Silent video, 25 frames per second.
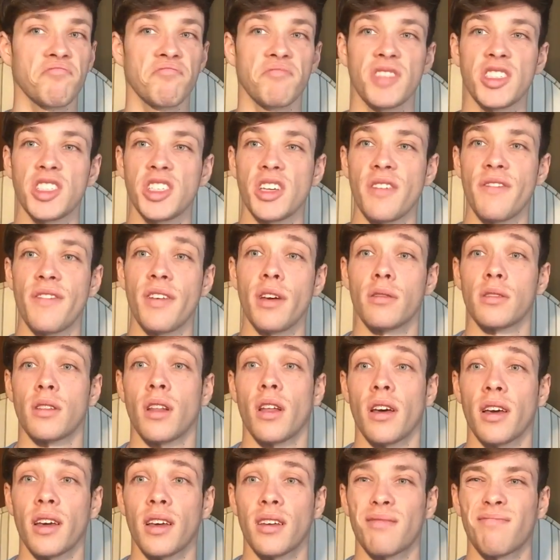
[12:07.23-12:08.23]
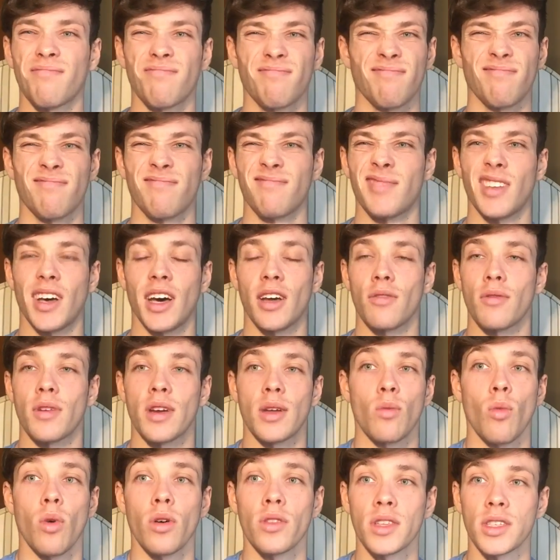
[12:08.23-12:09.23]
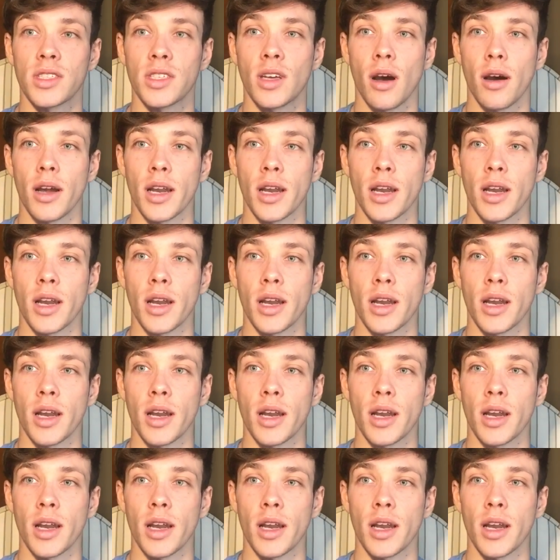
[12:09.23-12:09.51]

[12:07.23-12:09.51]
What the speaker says: She feels like, I don't really want this guy